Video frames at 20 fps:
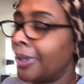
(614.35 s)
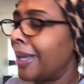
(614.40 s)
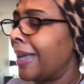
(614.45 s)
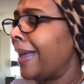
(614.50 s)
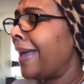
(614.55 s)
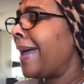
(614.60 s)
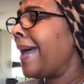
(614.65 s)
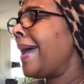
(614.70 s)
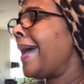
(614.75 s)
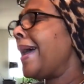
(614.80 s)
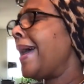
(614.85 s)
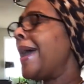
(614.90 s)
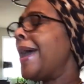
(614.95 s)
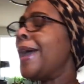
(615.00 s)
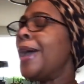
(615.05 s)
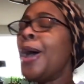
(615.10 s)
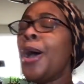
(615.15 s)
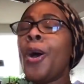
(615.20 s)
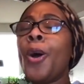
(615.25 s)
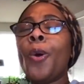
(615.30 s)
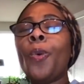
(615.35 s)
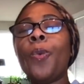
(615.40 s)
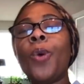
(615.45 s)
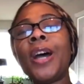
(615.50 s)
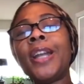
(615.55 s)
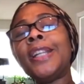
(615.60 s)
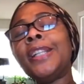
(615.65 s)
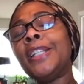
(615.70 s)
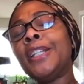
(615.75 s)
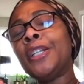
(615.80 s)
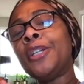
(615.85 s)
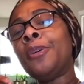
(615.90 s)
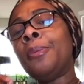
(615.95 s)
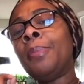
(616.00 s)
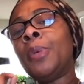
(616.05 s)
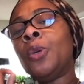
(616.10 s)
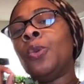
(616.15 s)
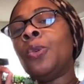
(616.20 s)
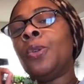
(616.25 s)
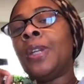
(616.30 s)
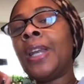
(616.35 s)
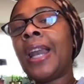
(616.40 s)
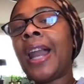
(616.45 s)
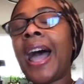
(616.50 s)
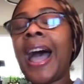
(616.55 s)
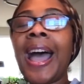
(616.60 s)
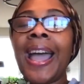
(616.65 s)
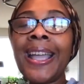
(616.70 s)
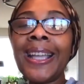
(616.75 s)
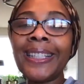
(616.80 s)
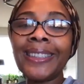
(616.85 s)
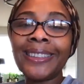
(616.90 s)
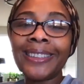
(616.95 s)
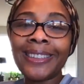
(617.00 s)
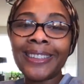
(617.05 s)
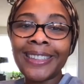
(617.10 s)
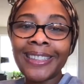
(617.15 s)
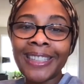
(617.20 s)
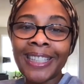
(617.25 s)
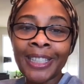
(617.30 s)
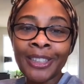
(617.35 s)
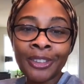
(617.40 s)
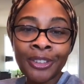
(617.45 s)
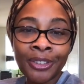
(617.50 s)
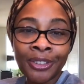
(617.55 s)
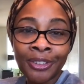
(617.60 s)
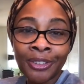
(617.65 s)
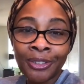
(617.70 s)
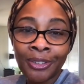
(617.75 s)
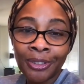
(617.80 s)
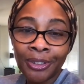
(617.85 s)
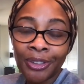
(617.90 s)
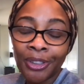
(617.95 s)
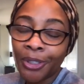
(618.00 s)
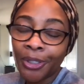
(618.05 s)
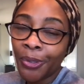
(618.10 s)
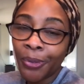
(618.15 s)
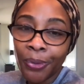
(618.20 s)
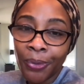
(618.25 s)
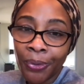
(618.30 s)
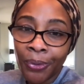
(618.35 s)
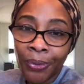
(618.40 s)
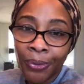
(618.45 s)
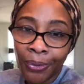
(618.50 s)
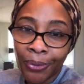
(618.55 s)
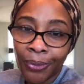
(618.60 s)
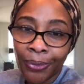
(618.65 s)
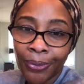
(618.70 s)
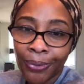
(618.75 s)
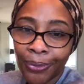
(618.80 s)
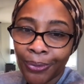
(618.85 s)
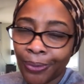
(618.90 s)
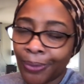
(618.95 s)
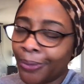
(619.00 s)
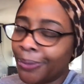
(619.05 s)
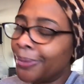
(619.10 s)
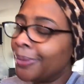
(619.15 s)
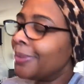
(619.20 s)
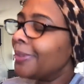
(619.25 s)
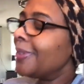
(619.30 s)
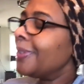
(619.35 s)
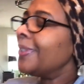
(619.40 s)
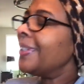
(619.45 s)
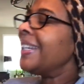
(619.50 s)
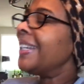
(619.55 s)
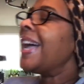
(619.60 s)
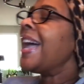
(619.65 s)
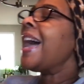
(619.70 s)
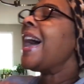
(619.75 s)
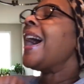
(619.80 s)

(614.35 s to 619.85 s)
hey, what a little moonlight can do.